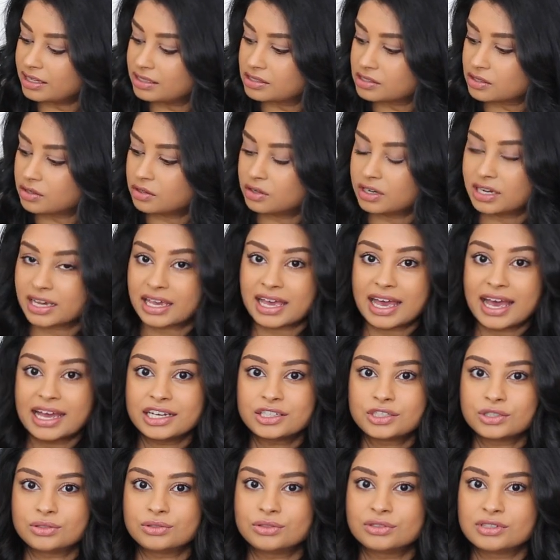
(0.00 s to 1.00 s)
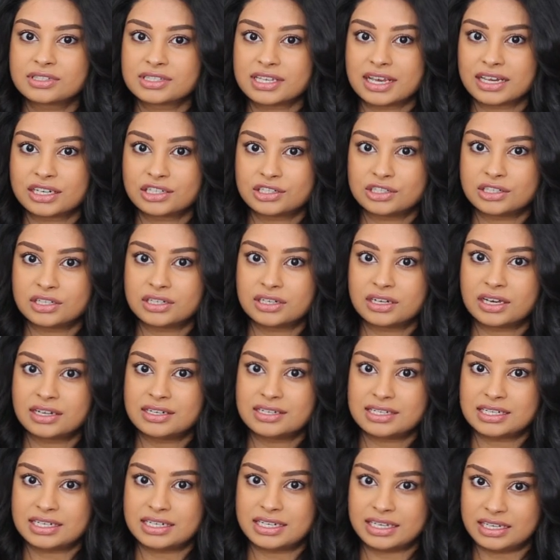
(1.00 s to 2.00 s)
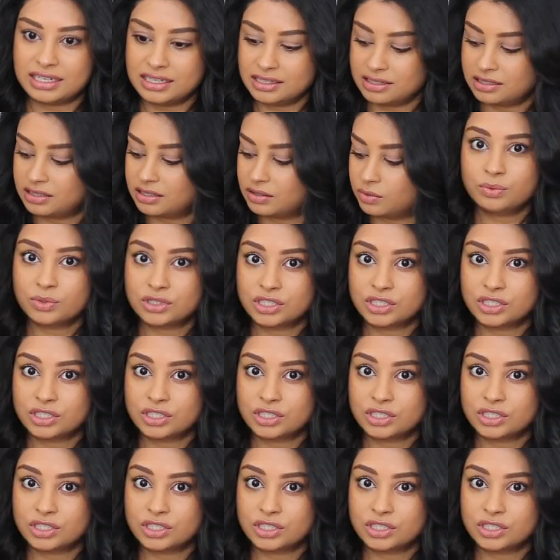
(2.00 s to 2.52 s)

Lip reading: it's got a catch-all section underneath,